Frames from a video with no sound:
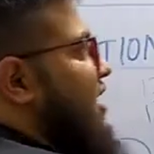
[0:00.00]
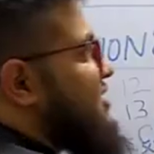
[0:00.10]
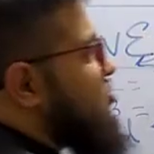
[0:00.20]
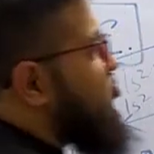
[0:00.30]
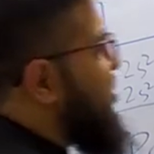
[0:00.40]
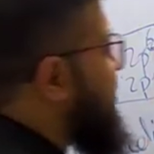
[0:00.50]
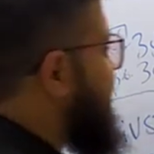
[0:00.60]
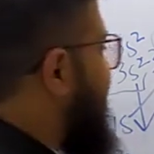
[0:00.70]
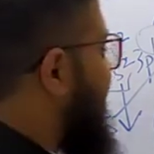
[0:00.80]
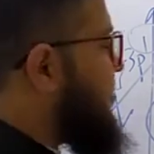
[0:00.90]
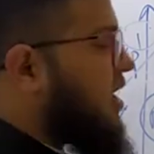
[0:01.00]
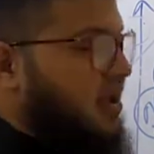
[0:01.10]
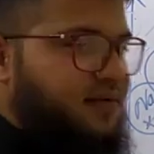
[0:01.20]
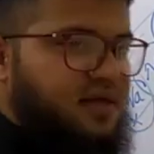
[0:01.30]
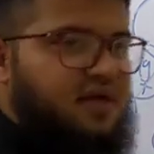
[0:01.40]
answer to this is going to
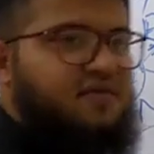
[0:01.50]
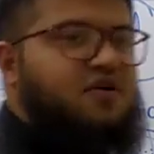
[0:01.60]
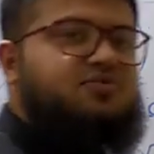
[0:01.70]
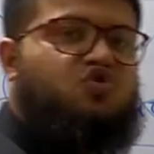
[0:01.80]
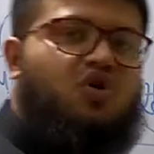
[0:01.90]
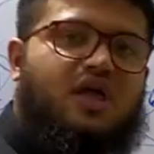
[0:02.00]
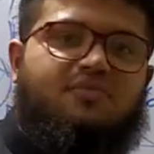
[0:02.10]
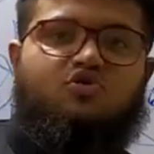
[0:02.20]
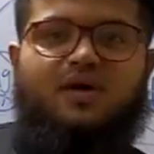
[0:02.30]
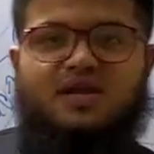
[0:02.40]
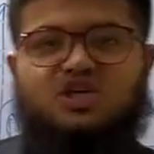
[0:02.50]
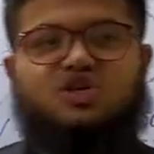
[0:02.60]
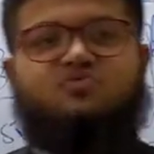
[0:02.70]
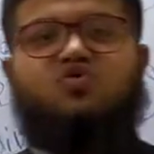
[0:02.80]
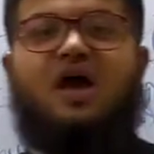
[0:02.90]
be from sodium to
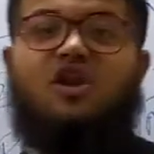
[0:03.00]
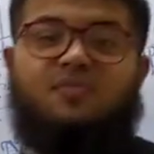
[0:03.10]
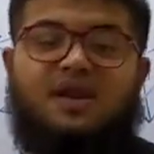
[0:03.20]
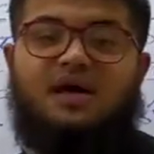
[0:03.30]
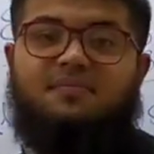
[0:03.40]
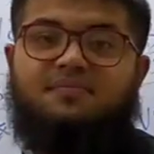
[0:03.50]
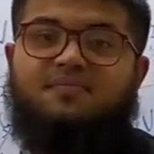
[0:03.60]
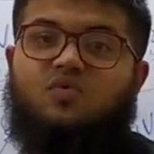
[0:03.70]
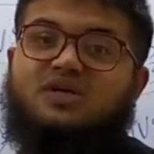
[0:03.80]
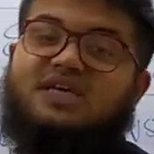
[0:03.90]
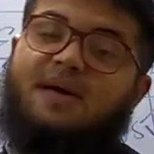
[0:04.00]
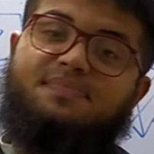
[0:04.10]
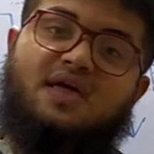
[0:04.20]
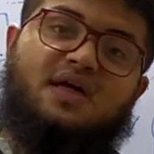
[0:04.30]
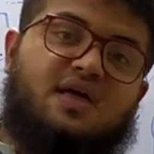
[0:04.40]
magnesium to aluminum. What's
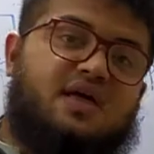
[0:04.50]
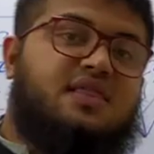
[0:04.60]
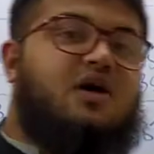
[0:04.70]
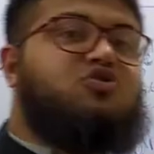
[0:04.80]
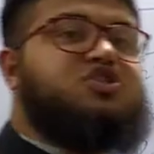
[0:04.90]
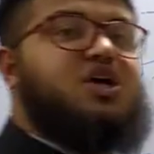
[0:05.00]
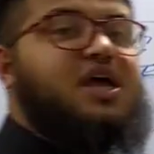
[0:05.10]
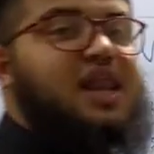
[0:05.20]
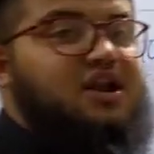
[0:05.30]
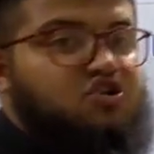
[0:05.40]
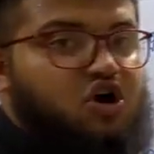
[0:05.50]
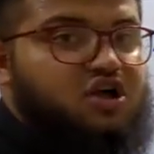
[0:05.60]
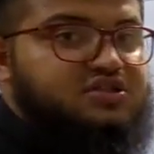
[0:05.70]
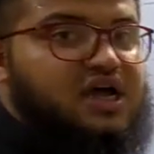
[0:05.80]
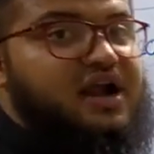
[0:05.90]
happening? The outer shell
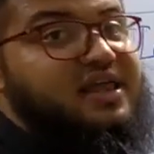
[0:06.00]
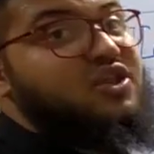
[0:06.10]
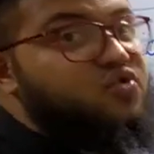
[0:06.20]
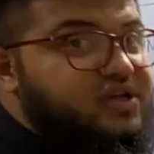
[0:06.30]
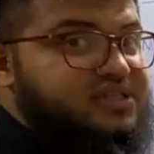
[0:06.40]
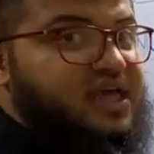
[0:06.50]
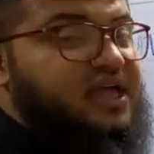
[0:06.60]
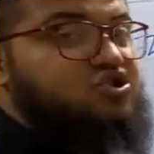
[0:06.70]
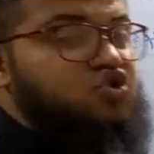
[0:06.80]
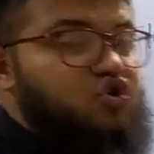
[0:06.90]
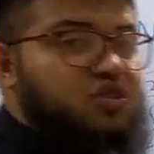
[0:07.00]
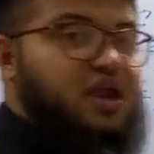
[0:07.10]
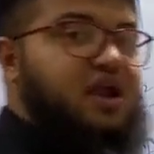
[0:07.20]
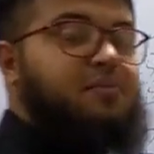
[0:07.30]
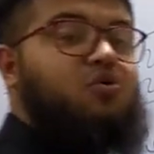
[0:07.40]
electrons are increasing, and so
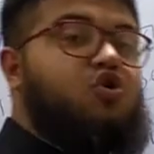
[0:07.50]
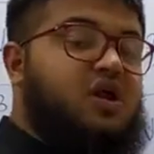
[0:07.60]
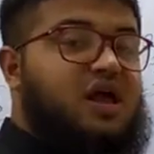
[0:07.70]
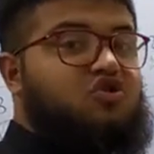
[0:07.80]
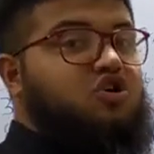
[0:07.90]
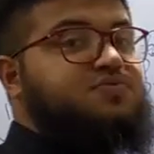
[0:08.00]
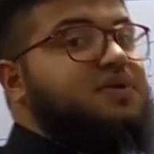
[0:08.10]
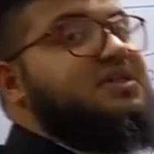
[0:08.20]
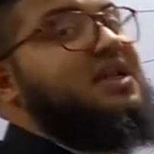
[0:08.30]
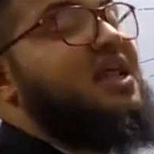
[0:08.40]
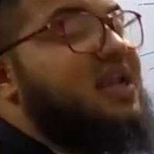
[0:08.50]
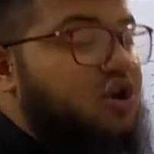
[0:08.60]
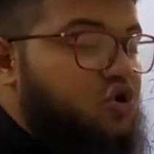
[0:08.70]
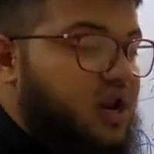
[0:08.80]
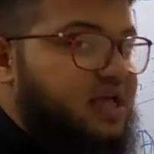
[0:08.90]
there are more electrons present in the
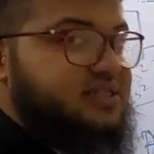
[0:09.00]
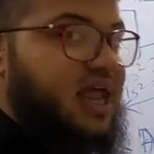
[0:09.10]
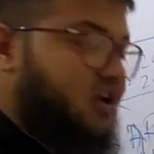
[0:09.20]
delocalized